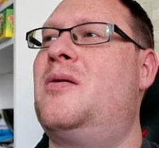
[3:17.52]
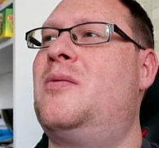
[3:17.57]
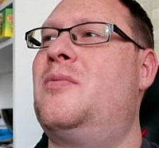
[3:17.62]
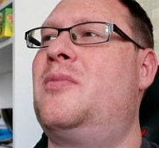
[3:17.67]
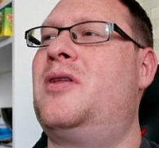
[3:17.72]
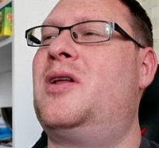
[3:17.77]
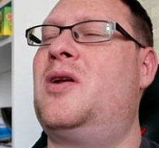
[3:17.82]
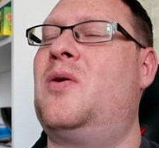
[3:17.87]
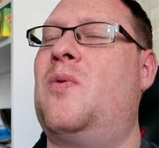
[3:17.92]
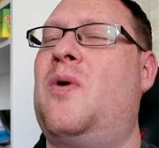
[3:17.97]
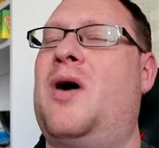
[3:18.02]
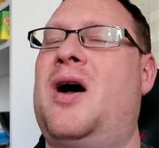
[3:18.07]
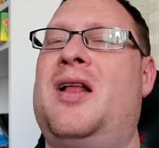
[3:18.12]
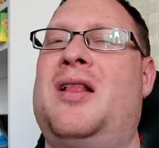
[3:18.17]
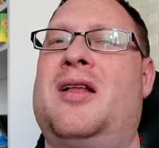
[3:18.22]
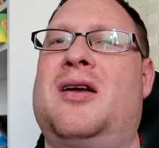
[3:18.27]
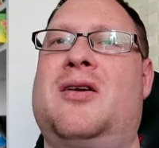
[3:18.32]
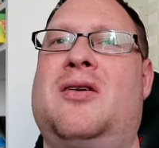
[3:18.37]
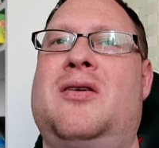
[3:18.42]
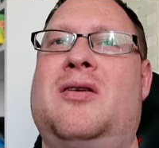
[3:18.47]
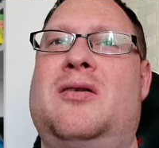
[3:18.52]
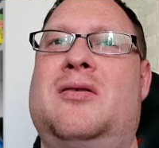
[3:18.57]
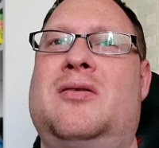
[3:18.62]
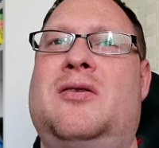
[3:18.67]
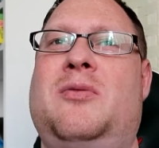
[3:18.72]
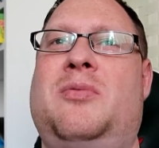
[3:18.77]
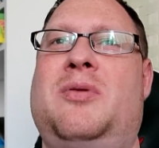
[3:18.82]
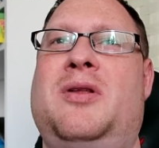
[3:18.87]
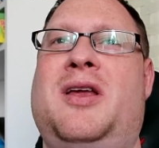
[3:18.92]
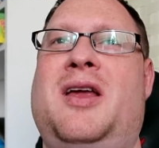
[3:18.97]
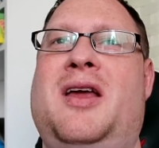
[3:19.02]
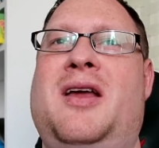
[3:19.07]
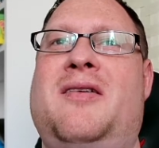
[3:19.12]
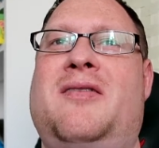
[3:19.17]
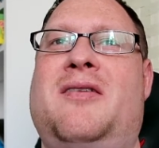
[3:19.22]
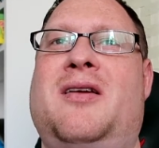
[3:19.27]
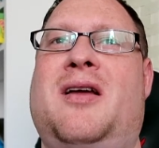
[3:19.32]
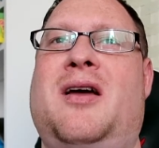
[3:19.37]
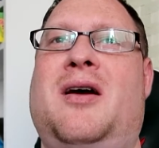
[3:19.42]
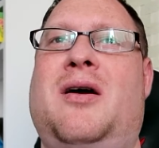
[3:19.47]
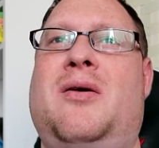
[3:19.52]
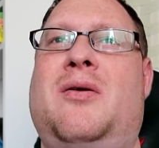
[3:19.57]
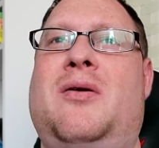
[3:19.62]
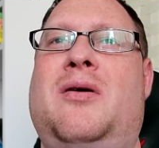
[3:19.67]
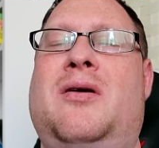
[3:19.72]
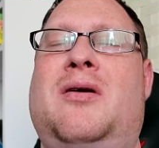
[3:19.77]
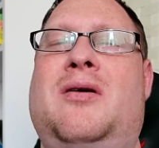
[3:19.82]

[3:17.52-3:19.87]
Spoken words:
then more than a couple of years ago,